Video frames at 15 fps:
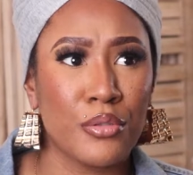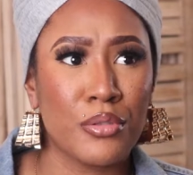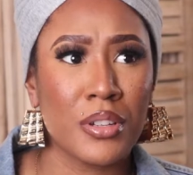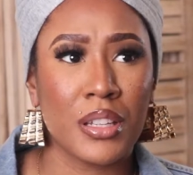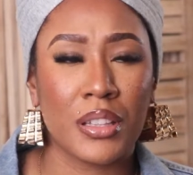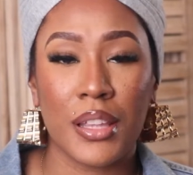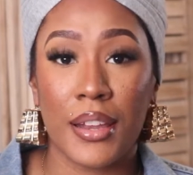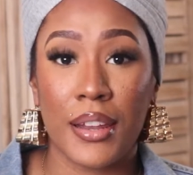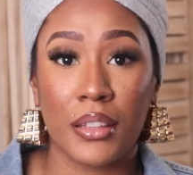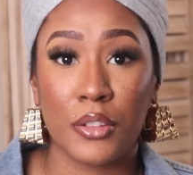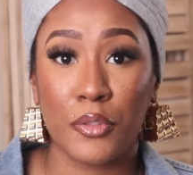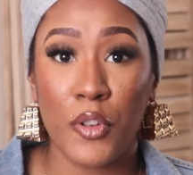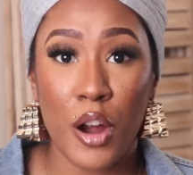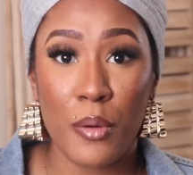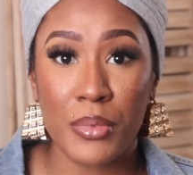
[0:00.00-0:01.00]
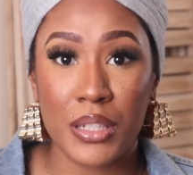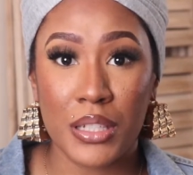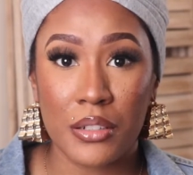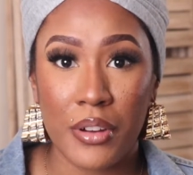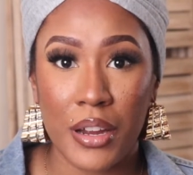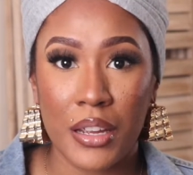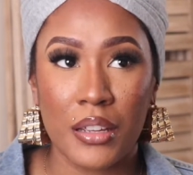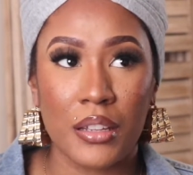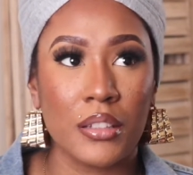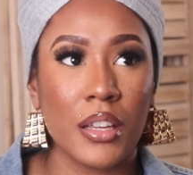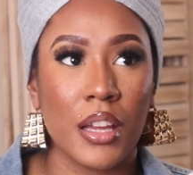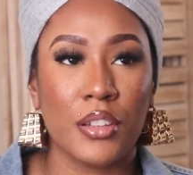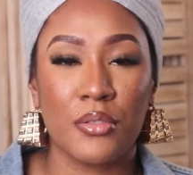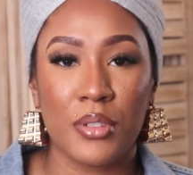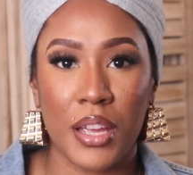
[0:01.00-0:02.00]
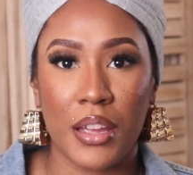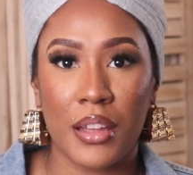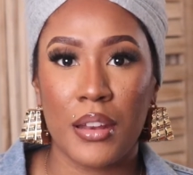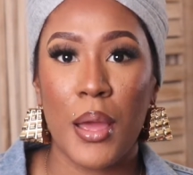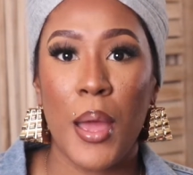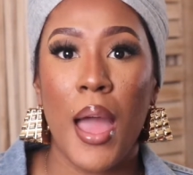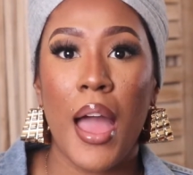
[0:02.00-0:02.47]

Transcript: can get that at the pharmacy, right? Yeah, you can.